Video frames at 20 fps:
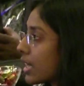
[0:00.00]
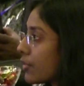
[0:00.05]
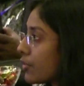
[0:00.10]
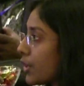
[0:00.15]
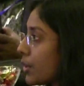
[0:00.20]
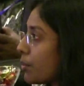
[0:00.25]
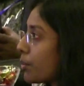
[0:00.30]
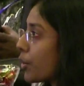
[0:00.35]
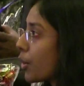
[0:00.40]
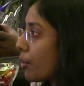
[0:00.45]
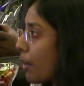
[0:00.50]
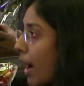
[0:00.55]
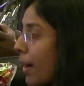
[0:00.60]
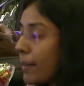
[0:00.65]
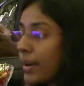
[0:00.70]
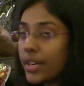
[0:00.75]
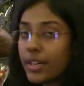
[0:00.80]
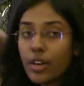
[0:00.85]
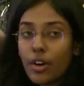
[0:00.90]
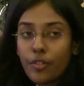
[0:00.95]
gives the
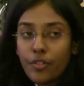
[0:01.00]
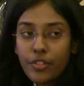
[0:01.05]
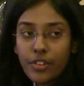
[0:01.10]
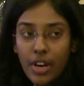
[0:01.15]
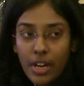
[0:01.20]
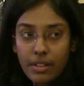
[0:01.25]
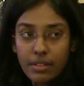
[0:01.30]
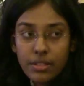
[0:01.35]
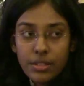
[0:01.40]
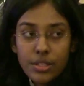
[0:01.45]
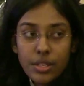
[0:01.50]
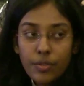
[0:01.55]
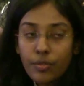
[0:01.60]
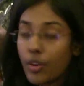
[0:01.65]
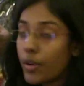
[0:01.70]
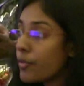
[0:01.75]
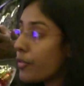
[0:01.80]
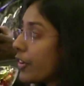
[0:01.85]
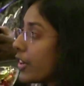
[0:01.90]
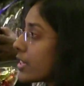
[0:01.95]
probability of transition
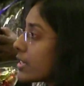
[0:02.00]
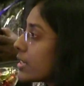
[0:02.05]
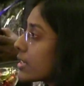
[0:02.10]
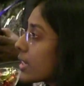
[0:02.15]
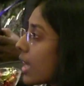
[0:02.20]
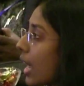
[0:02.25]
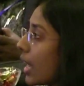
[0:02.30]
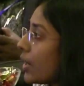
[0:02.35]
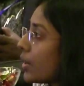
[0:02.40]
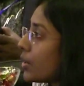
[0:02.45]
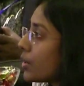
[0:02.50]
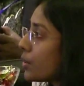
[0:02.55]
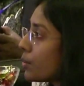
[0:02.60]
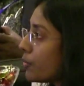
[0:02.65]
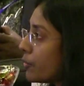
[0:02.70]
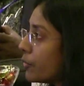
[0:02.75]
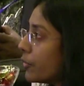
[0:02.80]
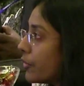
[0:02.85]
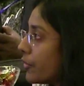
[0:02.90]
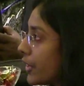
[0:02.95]
from faces I to
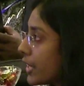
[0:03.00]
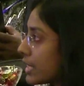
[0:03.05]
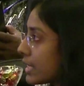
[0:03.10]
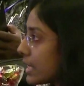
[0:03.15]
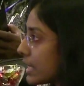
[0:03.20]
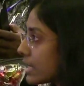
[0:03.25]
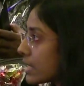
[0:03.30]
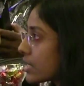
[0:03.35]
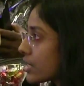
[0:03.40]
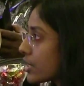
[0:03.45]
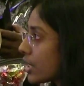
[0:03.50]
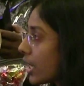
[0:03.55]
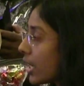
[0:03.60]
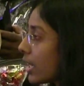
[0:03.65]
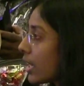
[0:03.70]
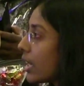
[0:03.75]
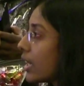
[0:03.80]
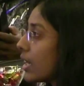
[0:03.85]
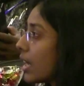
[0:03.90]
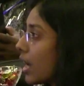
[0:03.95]
faces
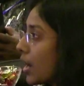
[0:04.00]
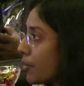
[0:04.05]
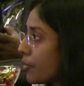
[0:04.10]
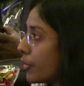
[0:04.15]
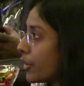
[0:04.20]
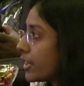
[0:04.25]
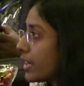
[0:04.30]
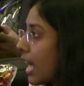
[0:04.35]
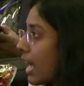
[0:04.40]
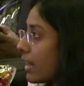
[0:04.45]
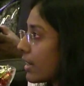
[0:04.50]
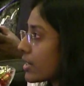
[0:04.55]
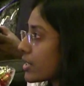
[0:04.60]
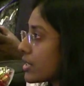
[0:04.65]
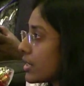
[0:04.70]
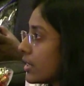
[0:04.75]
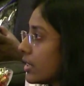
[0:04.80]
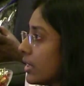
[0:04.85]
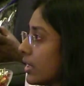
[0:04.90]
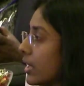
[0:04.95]
J in an upward
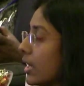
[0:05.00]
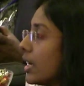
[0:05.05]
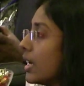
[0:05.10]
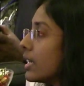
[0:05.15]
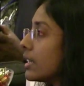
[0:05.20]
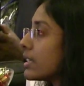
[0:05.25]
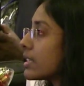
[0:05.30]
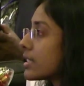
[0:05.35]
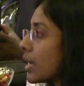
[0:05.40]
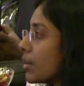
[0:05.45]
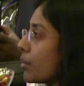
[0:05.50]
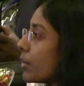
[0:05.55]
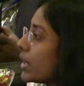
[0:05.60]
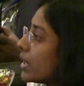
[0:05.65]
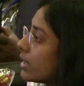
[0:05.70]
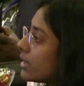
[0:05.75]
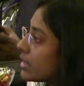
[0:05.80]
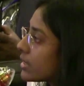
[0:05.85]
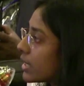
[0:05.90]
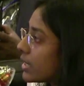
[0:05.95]
direction. The
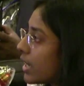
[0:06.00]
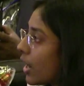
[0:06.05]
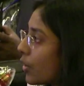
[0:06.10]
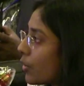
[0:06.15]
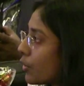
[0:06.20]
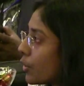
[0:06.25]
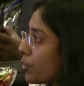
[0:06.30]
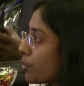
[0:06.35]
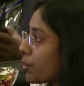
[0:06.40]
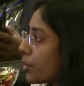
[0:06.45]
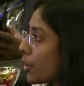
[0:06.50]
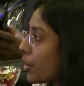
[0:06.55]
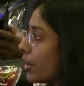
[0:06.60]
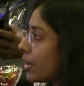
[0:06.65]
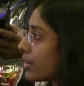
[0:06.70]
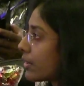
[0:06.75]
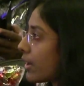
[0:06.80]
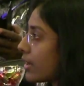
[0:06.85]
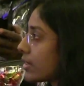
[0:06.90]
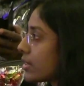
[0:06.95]
similar is a downward
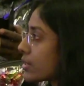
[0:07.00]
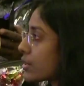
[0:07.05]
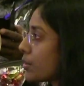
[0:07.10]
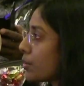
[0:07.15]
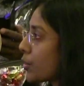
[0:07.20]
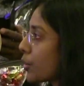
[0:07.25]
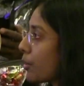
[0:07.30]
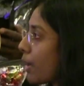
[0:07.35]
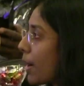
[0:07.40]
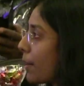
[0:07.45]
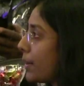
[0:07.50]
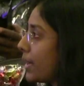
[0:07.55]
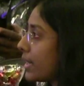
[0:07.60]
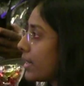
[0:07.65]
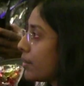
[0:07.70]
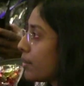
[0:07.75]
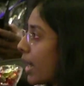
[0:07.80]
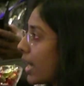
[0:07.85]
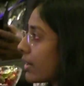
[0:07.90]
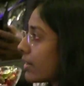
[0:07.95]
transition
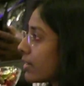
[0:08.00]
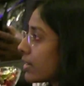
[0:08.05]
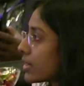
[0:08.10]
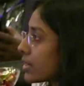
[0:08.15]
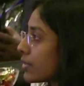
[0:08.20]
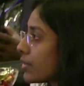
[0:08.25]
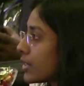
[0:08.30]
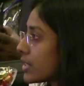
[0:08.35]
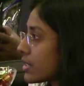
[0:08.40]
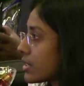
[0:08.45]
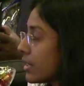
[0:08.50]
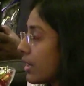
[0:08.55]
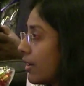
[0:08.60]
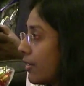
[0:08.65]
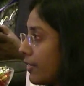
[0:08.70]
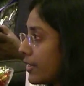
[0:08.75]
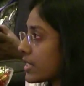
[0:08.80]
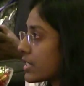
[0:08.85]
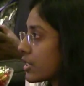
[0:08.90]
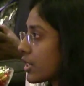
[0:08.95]
probability matrix,
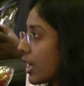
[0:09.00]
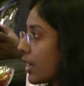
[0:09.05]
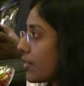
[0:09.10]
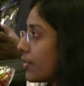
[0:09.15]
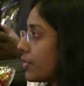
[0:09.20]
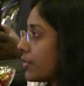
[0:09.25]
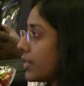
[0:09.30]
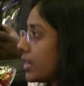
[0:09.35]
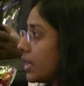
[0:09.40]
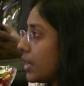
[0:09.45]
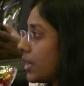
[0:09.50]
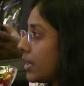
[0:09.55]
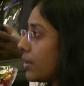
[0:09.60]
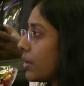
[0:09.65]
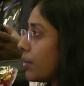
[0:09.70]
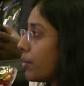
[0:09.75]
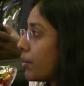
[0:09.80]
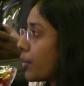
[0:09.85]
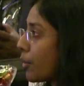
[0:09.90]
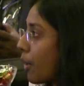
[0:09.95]
which gives
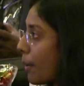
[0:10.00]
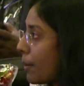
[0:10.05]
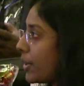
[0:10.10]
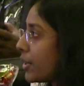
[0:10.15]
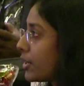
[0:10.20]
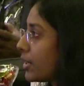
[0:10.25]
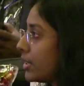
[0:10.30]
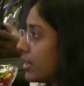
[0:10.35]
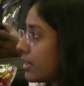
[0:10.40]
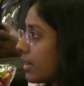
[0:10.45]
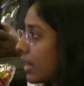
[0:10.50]
the probability